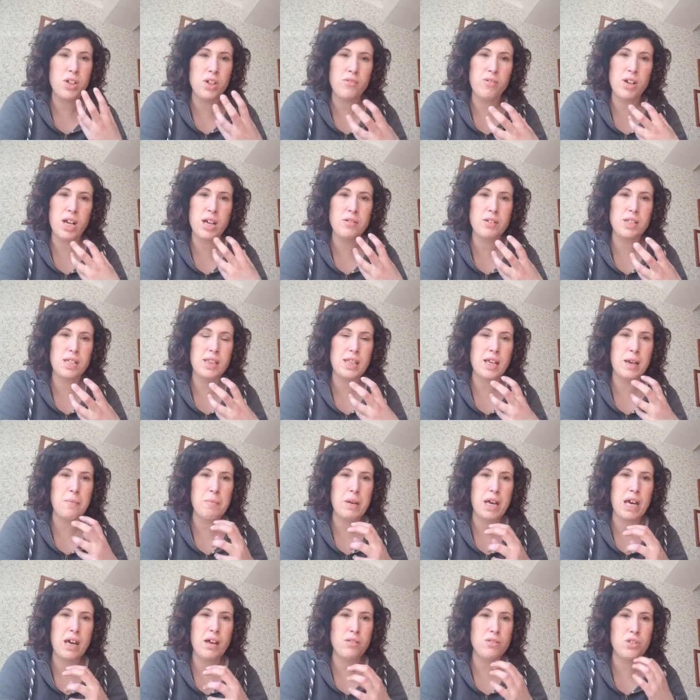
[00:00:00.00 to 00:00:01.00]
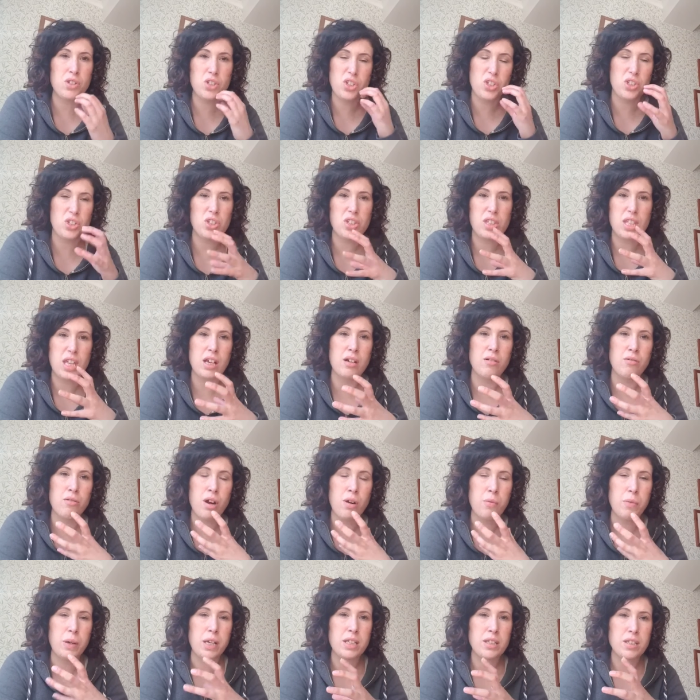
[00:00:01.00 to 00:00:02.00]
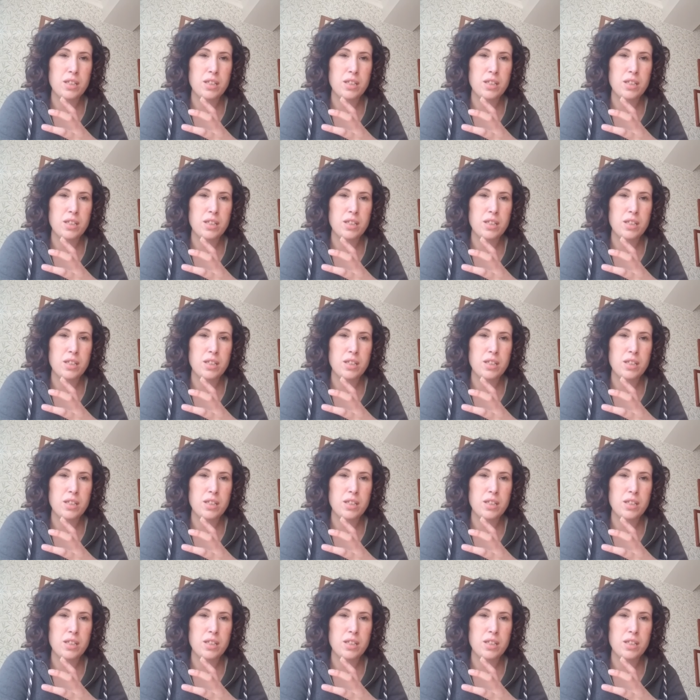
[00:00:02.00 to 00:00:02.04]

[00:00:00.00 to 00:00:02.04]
around in their mouths just as they're growing.